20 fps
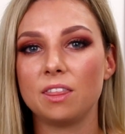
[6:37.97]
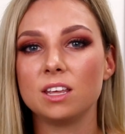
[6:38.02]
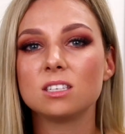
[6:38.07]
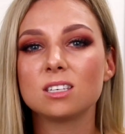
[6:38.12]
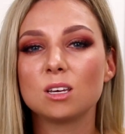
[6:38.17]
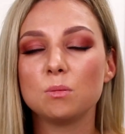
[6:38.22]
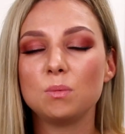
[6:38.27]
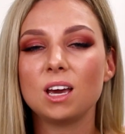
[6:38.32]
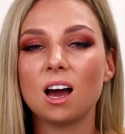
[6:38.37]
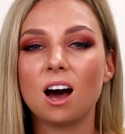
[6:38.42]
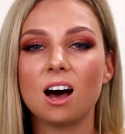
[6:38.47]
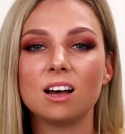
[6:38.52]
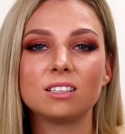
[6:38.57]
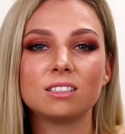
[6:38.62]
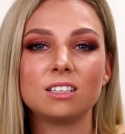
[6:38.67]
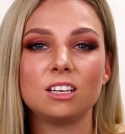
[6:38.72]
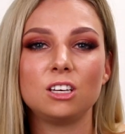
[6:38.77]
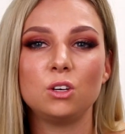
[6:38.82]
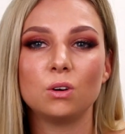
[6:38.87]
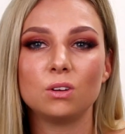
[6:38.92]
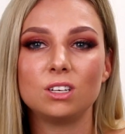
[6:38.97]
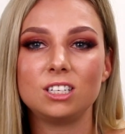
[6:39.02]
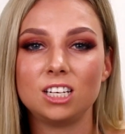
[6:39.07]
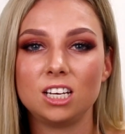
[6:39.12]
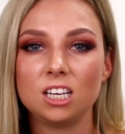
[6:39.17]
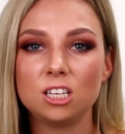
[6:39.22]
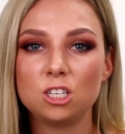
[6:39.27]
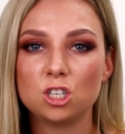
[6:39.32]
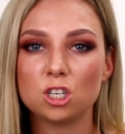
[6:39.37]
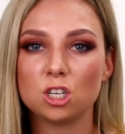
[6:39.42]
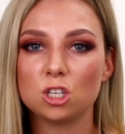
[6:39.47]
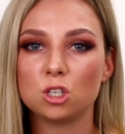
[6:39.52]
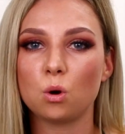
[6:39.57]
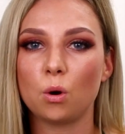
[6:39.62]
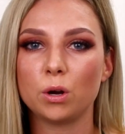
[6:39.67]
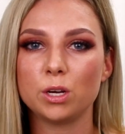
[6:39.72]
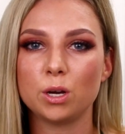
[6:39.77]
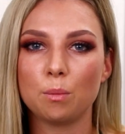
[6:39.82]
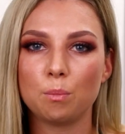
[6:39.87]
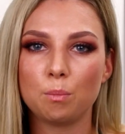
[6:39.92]
This could be asking your teachers
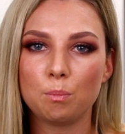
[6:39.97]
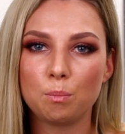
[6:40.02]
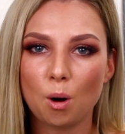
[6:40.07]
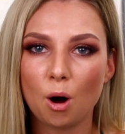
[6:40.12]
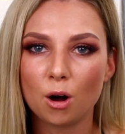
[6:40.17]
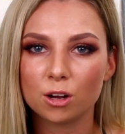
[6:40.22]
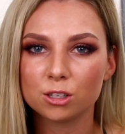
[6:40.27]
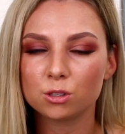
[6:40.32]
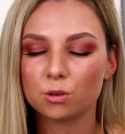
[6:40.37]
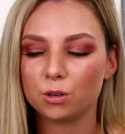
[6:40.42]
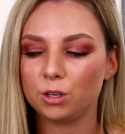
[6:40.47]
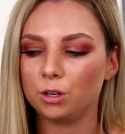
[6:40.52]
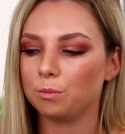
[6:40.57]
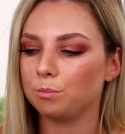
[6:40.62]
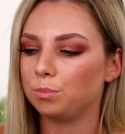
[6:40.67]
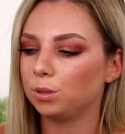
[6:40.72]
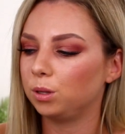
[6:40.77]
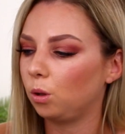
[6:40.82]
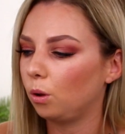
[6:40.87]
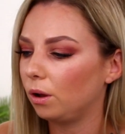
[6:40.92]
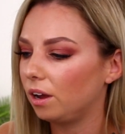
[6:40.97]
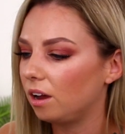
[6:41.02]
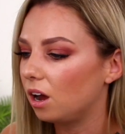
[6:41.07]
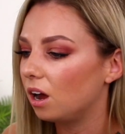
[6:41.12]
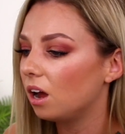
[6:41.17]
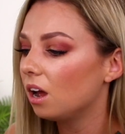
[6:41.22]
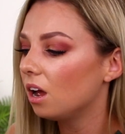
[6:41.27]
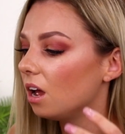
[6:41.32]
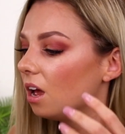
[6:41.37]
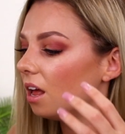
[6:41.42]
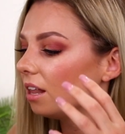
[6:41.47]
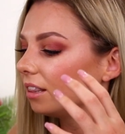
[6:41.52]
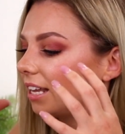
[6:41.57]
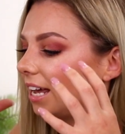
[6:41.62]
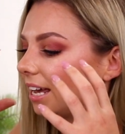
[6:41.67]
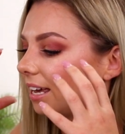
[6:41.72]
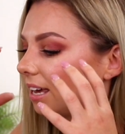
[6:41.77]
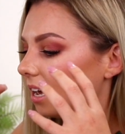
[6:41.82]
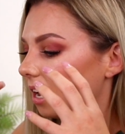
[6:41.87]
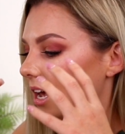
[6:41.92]
or your boss or your employer,
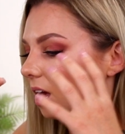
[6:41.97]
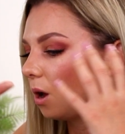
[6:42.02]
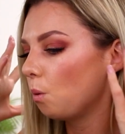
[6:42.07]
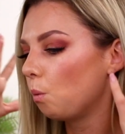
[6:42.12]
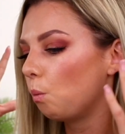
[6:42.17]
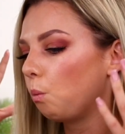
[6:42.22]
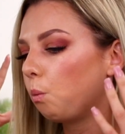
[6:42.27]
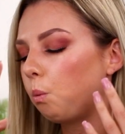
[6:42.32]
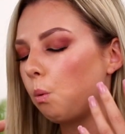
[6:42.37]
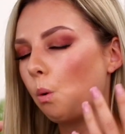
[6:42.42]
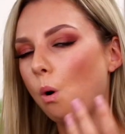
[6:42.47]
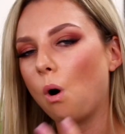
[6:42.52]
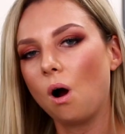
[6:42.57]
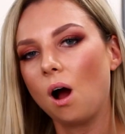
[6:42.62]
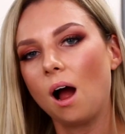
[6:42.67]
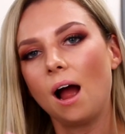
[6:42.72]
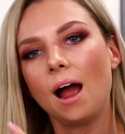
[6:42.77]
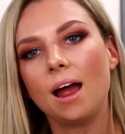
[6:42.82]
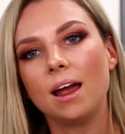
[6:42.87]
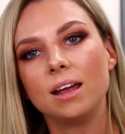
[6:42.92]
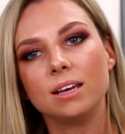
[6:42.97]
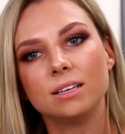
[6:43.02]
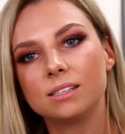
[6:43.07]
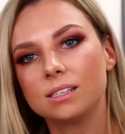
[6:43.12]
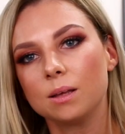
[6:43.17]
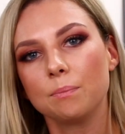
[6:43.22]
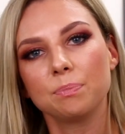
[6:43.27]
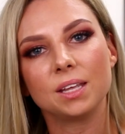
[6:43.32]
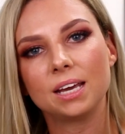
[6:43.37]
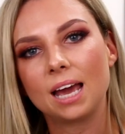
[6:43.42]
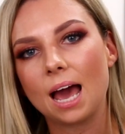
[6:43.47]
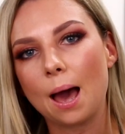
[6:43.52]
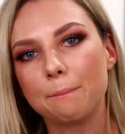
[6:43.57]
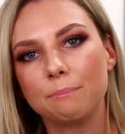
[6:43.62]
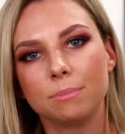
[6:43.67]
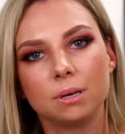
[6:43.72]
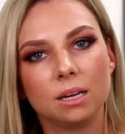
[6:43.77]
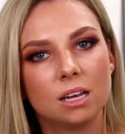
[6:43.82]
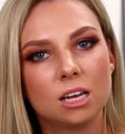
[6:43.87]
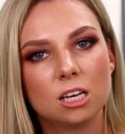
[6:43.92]
like, why is something
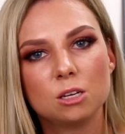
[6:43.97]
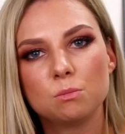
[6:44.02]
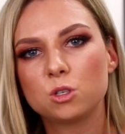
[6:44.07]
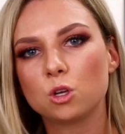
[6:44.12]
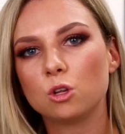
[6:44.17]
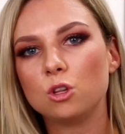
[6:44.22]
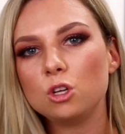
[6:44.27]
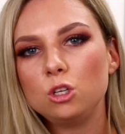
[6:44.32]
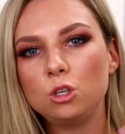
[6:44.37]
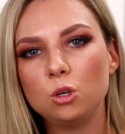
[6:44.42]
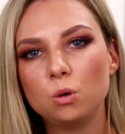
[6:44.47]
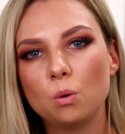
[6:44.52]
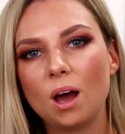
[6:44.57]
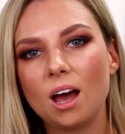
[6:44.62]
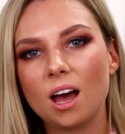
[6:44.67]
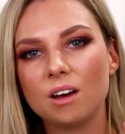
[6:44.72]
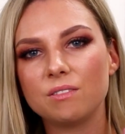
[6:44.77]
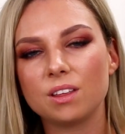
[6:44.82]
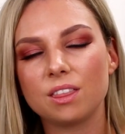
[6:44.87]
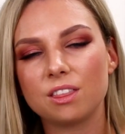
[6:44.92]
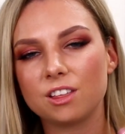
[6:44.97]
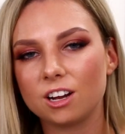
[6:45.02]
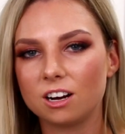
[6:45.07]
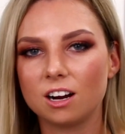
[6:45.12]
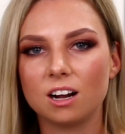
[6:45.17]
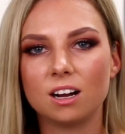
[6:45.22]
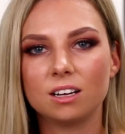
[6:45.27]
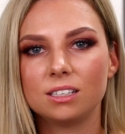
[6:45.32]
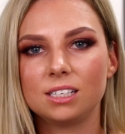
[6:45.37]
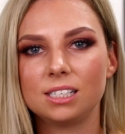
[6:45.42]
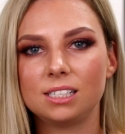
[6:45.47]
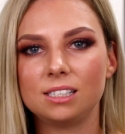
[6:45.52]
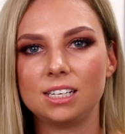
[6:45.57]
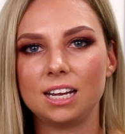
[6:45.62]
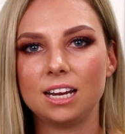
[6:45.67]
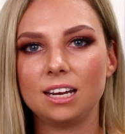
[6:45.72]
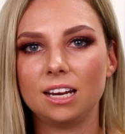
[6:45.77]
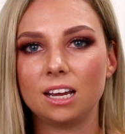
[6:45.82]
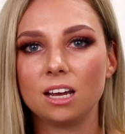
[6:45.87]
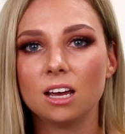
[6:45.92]
happening so that you have a thorough
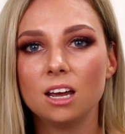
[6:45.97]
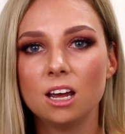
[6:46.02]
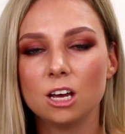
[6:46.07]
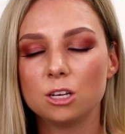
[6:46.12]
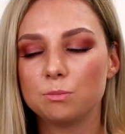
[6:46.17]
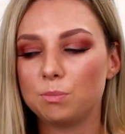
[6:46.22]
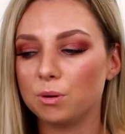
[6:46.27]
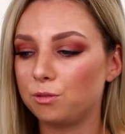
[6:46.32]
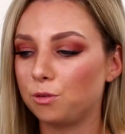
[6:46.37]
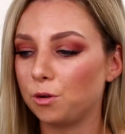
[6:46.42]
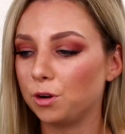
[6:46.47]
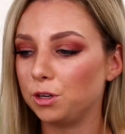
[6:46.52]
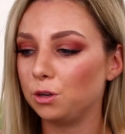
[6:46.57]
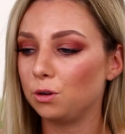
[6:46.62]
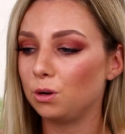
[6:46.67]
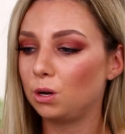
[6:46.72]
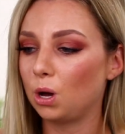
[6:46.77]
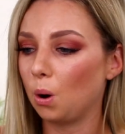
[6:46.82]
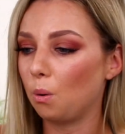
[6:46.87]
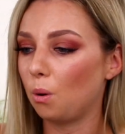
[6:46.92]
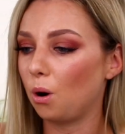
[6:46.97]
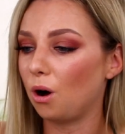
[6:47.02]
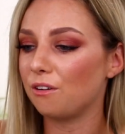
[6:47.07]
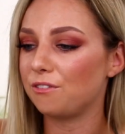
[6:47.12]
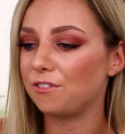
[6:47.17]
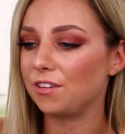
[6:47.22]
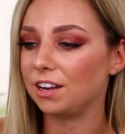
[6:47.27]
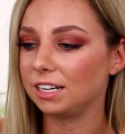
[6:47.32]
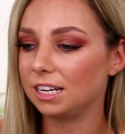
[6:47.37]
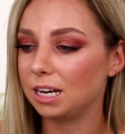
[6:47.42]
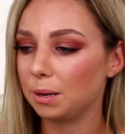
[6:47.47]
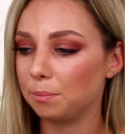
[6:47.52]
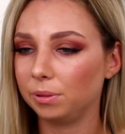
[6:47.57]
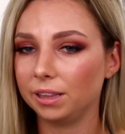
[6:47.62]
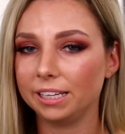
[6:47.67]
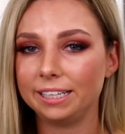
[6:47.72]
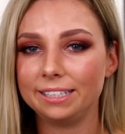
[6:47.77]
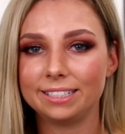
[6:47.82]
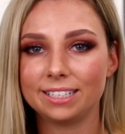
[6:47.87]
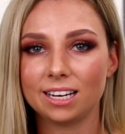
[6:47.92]
understanding before you go off and
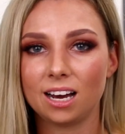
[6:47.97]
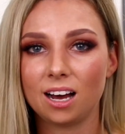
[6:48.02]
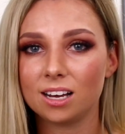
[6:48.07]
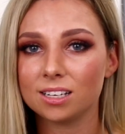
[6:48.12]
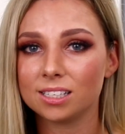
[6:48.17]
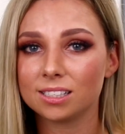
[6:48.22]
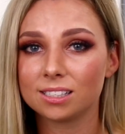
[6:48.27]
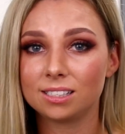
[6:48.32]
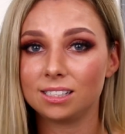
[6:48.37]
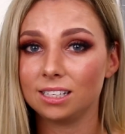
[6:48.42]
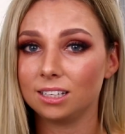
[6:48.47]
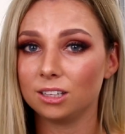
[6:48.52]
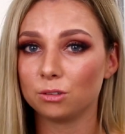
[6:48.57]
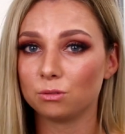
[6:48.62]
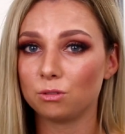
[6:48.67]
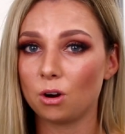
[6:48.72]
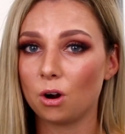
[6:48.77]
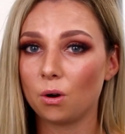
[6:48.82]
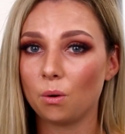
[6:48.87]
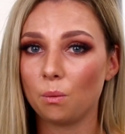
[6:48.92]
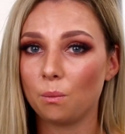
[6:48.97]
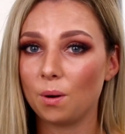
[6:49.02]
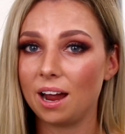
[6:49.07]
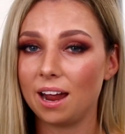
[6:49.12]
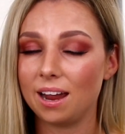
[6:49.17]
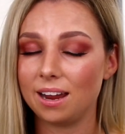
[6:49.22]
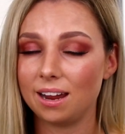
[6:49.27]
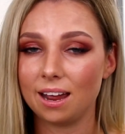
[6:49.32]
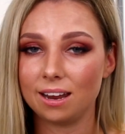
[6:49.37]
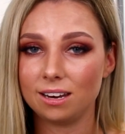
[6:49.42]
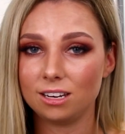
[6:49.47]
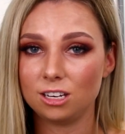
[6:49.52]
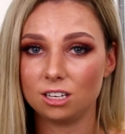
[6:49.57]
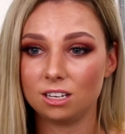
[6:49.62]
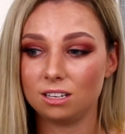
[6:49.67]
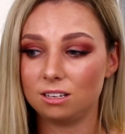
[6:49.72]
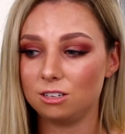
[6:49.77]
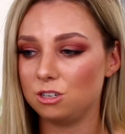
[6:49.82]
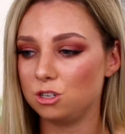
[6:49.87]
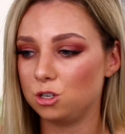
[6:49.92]
complete tasks in the wrong way and
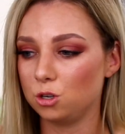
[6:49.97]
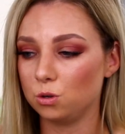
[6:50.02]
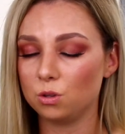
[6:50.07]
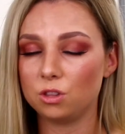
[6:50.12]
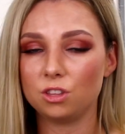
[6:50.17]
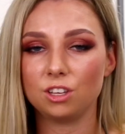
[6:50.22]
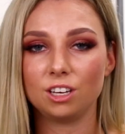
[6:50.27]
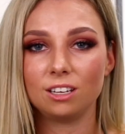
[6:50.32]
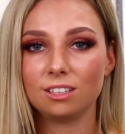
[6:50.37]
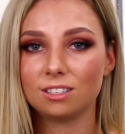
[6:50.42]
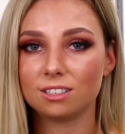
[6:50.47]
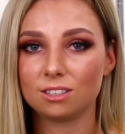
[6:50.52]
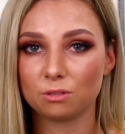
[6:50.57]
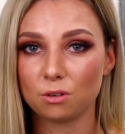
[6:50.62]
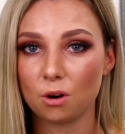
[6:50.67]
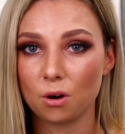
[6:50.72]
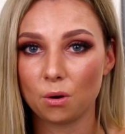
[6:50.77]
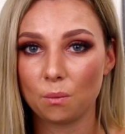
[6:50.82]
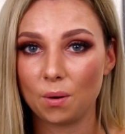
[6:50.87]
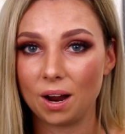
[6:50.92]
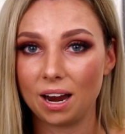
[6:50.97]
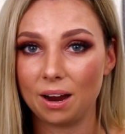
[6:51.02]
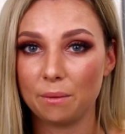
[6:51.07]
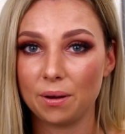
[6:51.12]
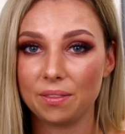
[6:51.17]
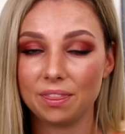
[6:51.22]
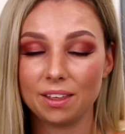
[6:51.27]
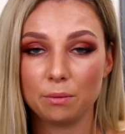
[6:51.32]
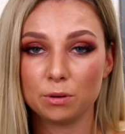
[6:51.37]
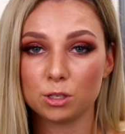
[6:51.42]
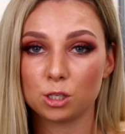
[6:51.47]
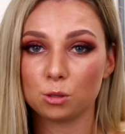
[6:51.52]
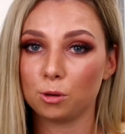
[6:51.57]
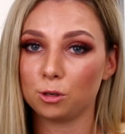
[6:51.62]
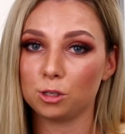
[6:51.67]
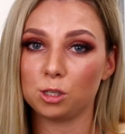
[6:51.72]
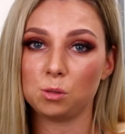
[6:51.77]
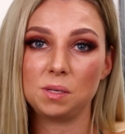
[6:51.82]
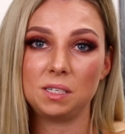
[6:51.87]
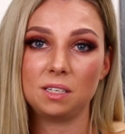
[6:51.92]
do things the wrong way when they were
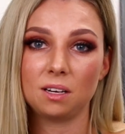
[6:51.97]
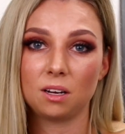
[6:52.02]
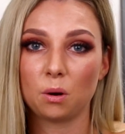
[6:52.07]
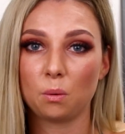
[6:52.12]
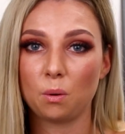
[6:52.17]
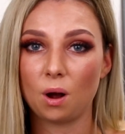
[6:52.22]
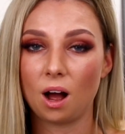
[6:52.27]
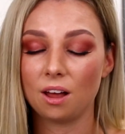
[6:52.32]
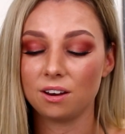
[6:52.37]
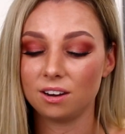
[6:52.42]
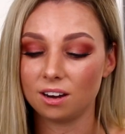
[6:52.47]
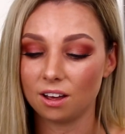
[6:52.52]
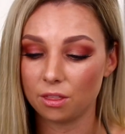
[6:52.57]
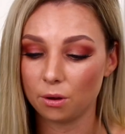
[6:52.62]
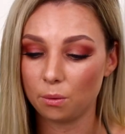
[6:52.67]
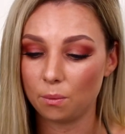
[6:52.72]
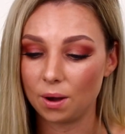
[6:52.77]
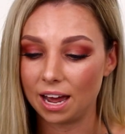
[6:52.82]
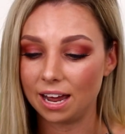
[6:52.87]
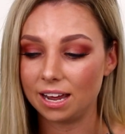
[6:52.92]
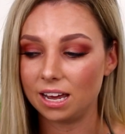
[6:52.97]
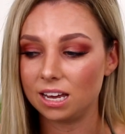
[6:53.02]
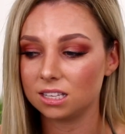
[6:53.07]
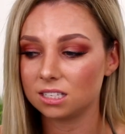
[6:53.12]
supposed to be done another way.